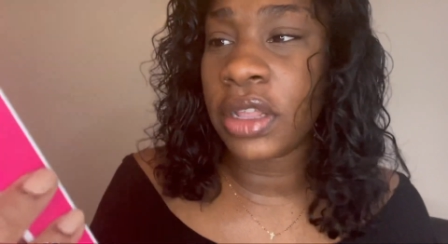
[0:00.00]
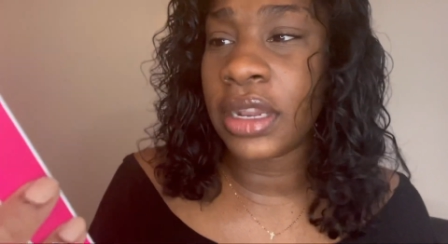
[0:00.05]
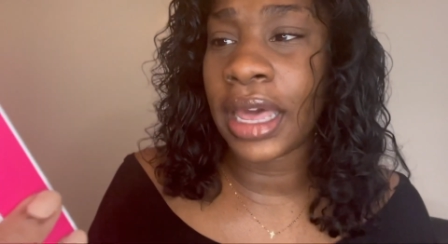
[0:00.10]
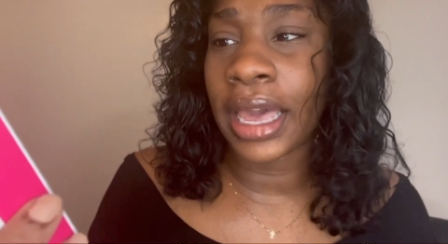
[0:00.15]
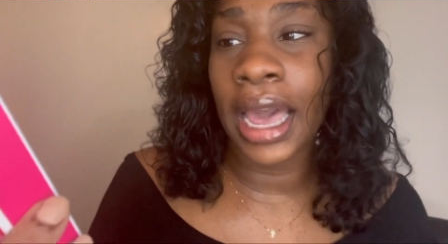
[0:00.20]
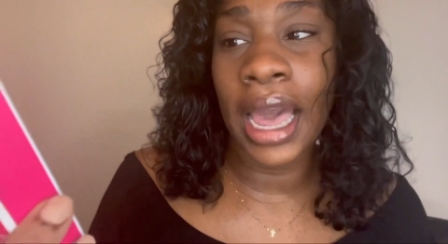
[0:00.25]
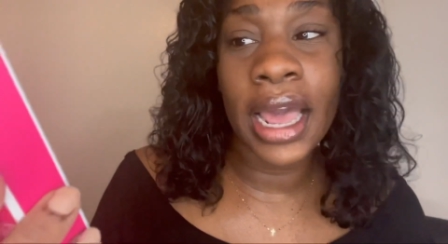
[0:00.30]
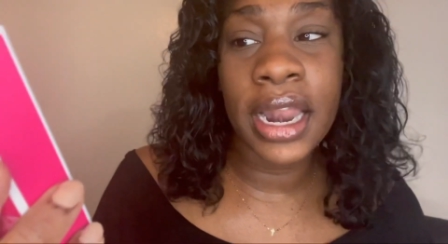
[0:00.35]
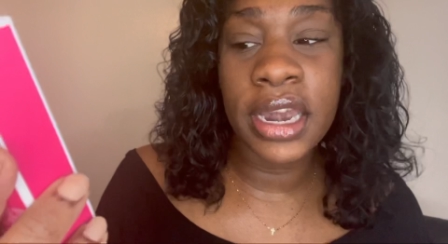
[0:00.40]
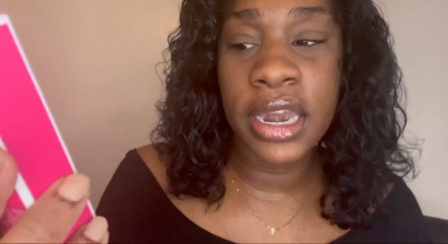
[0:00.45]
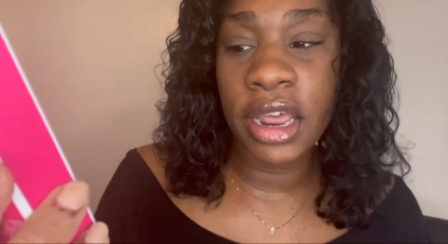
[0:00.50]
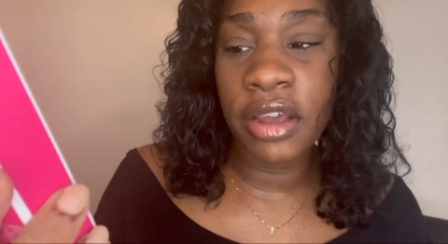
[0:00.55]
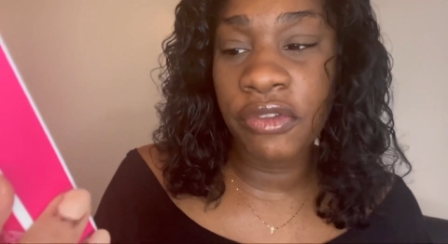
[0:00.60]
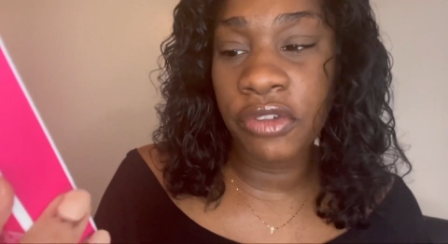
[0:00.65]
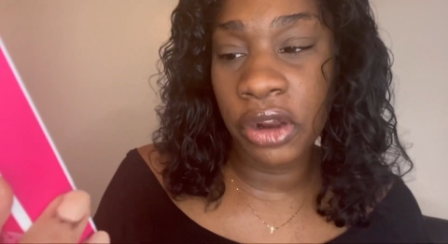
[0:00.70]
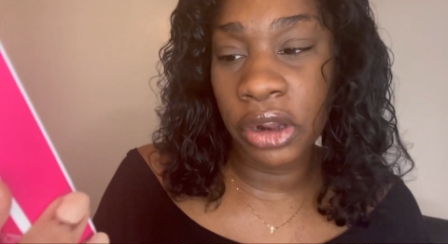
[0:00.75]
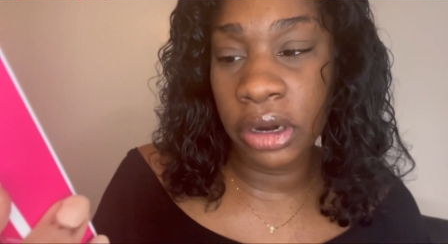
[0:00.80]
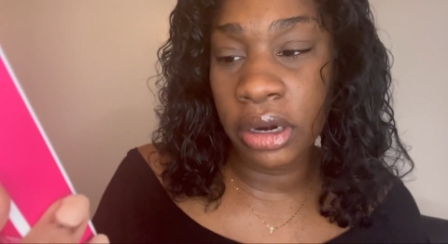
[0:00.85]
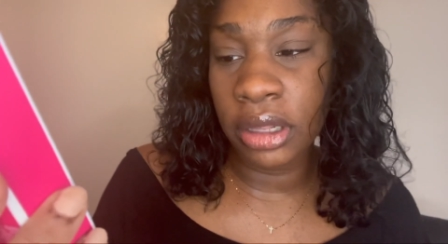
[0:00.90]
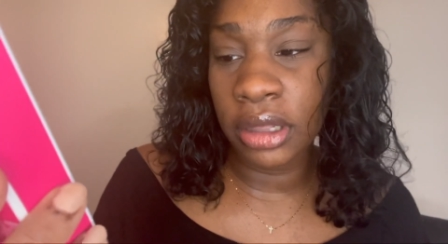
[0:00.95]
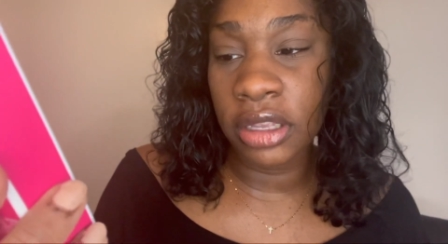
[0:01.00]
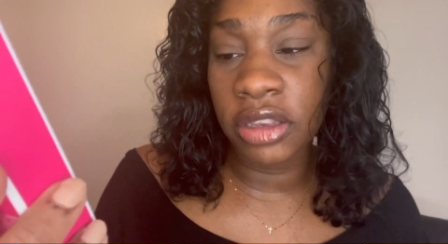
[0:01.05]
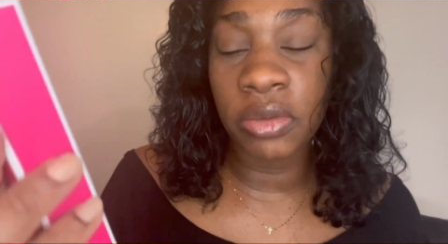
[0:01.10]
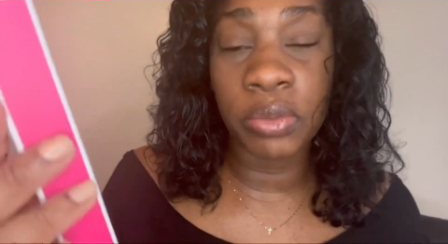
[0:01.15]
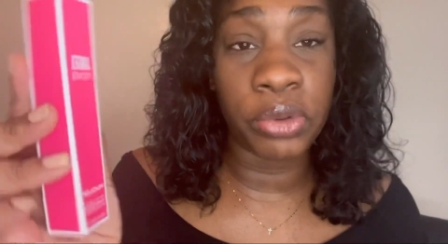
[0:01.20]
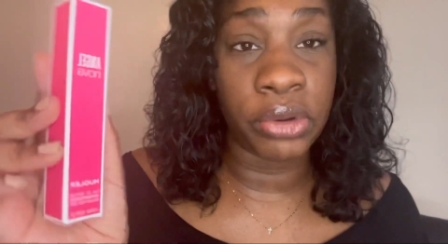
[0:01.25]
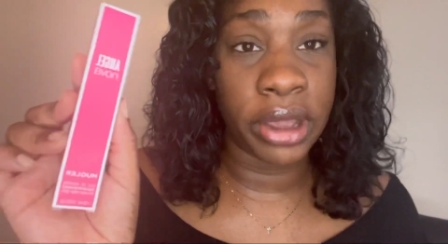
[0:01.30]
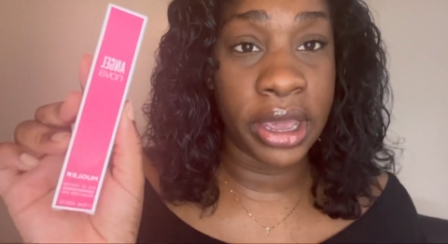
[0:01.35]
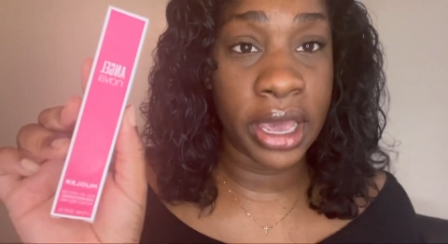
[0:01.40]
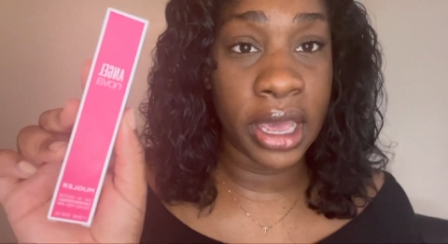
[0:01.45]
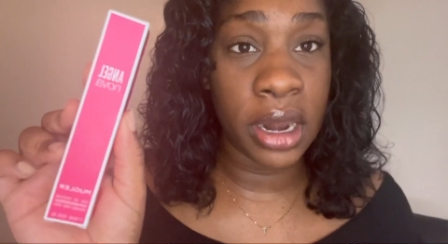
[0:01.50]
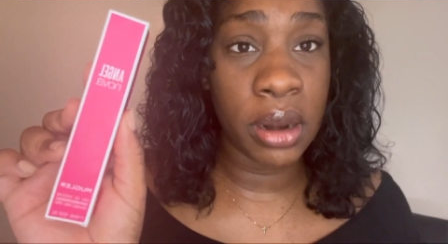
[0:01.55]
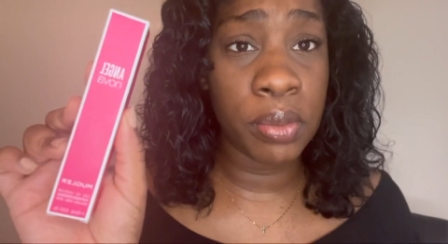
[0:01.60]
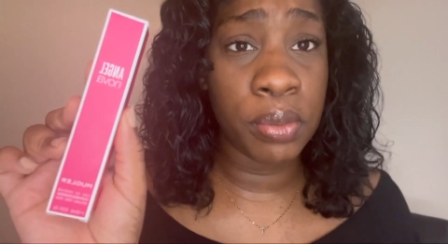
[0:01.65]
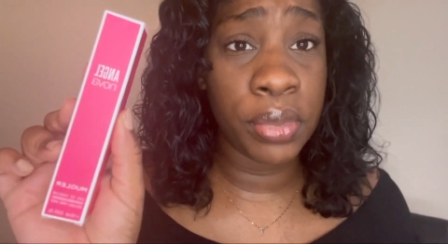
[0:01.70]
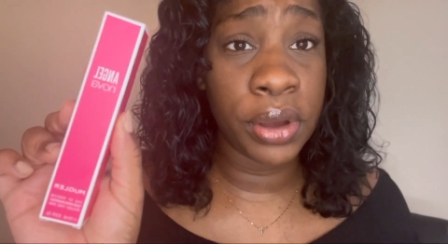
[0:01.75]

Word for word: Like, I never heard of this brand,